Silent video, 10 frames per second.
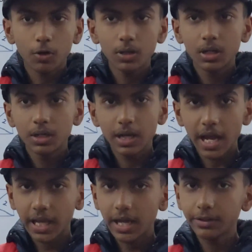for
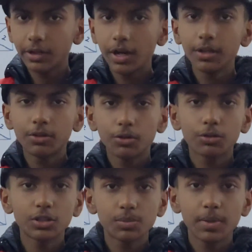calculating the
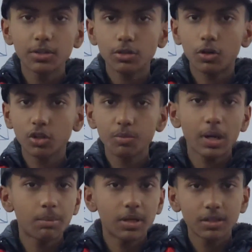total space
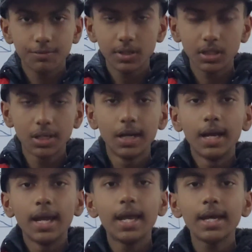occupied by the figure.
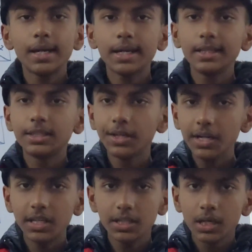Here in
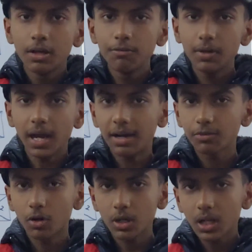3D, we
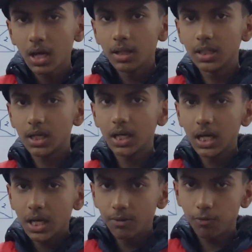have got the
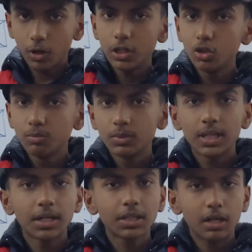volume
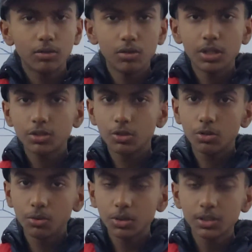that calculates
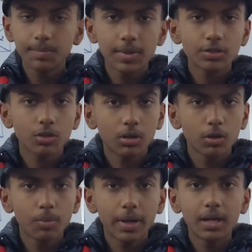total space
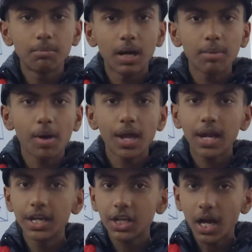occupied by my
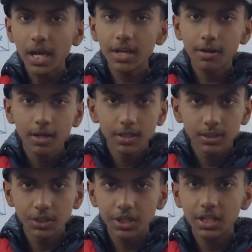entire
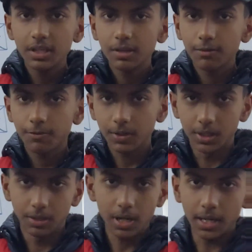3D
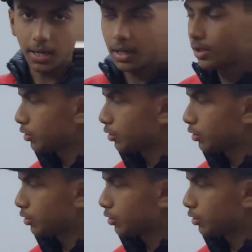figure, right?